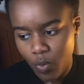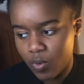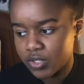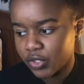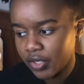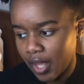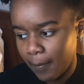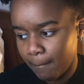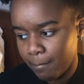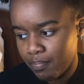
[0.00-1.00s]
What's her name?
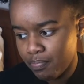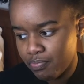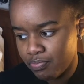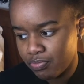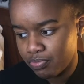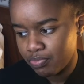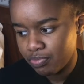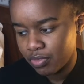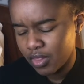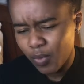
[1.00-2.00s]

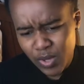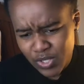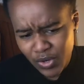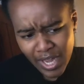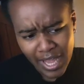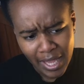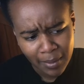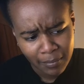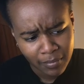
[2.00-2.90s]
What's her name?